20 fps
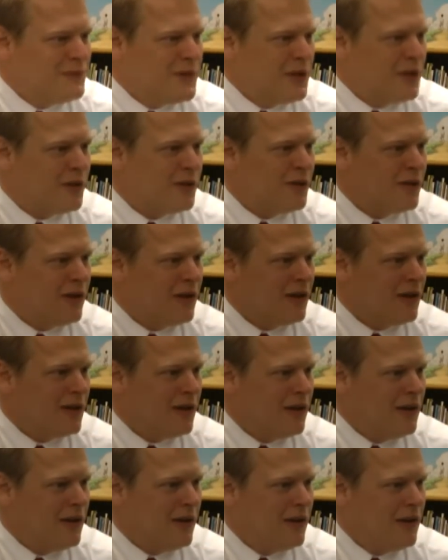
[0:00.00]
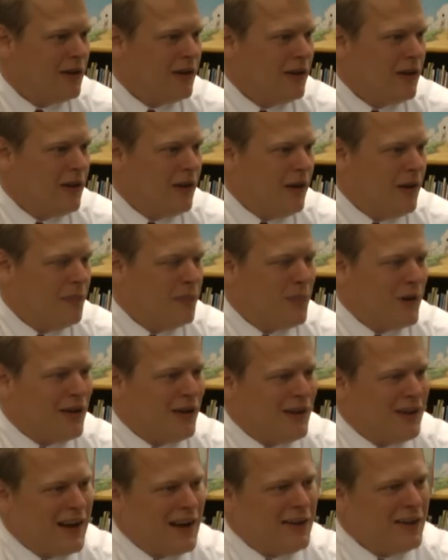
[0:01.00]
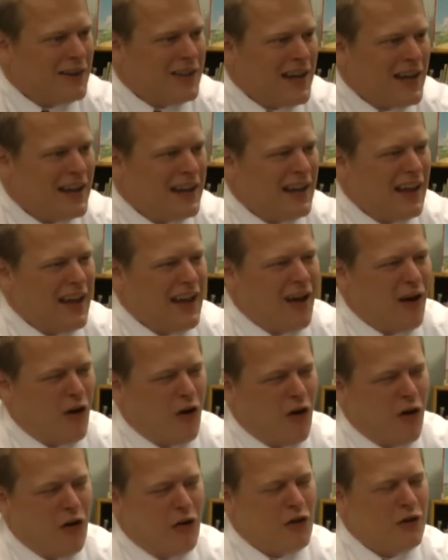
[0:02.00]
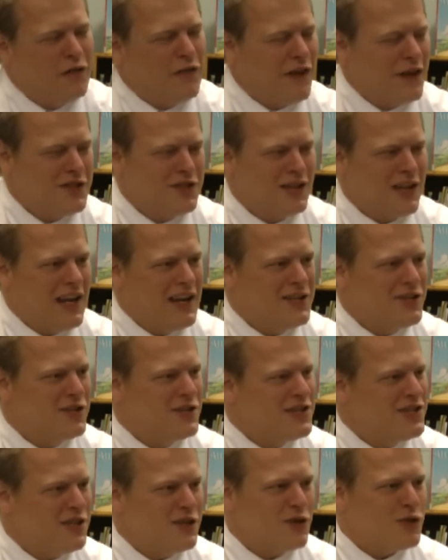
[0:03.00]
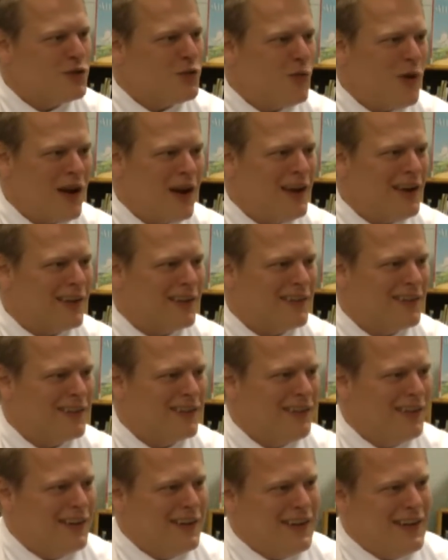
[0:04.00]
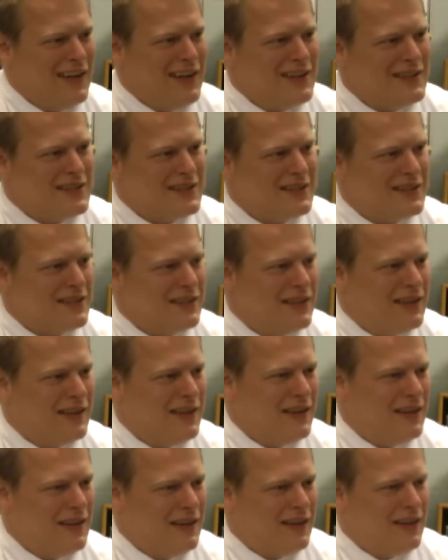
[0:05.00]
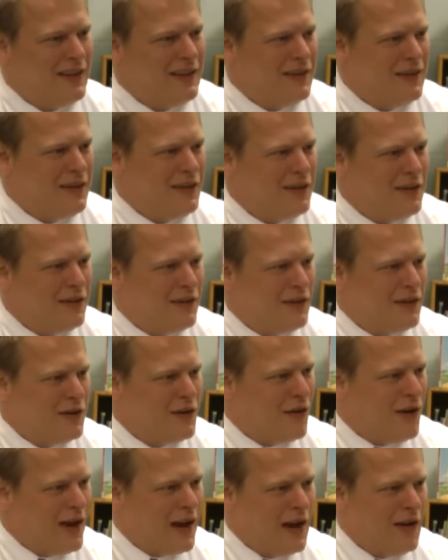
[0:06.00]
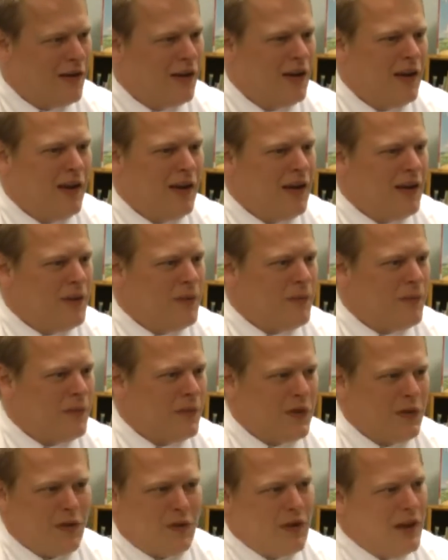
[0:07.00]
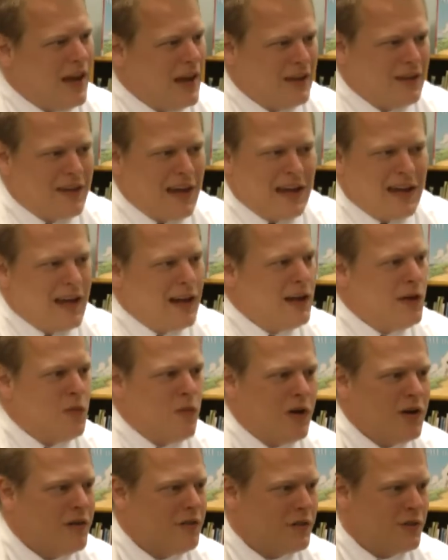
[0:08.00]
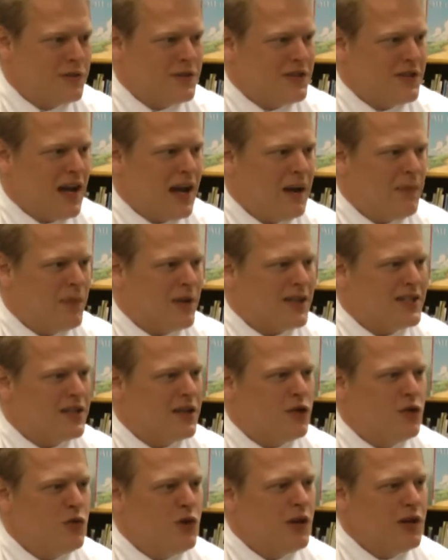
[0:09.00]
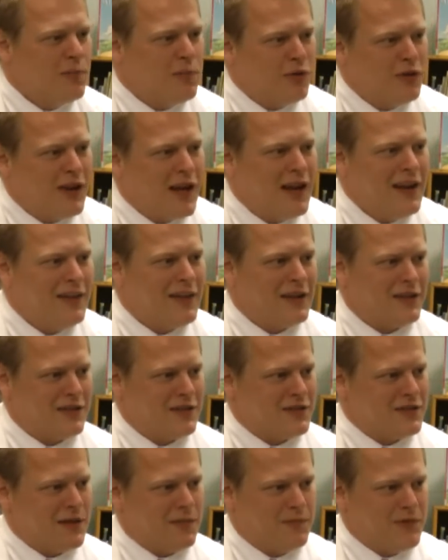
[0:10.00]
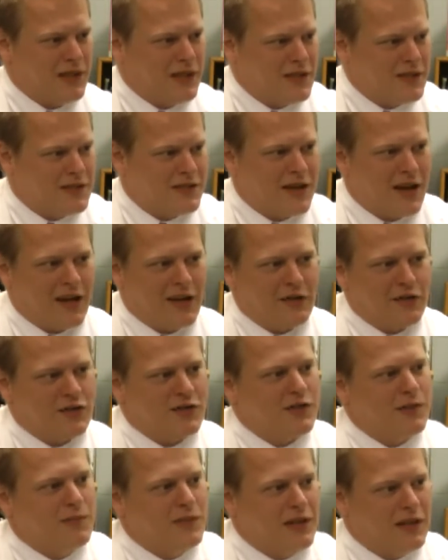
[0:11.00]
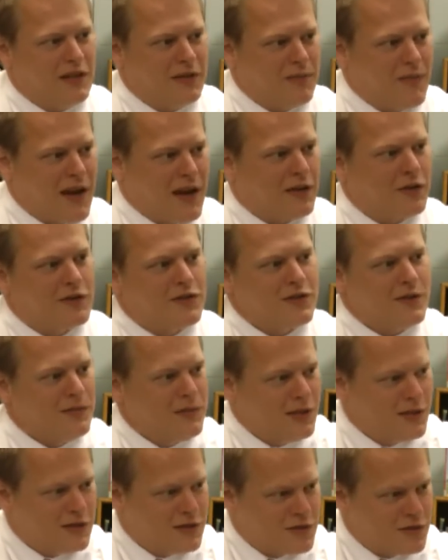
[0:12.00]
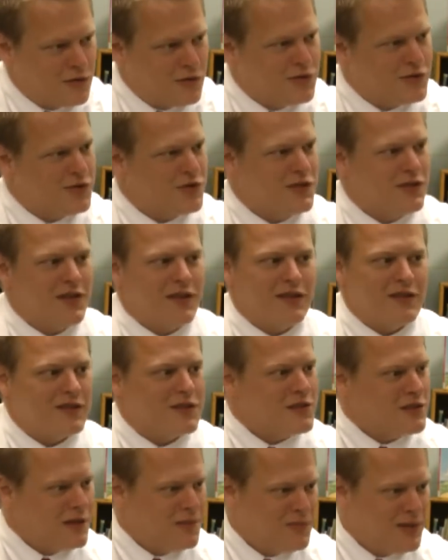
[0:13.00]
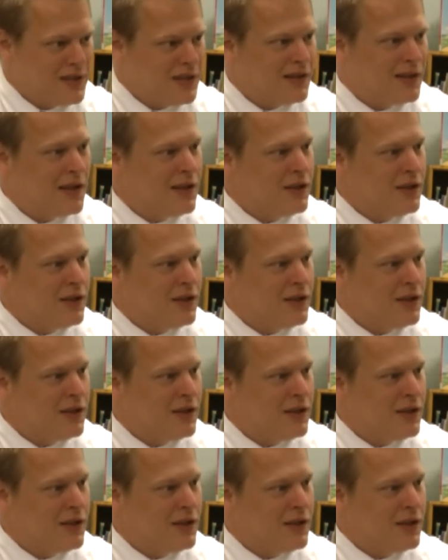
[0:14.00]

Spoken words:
you know. But not only that, all of education is intertwined. It's, you know, take any one of those topics and you can apply that to something in science or something in math or something in social studies or something in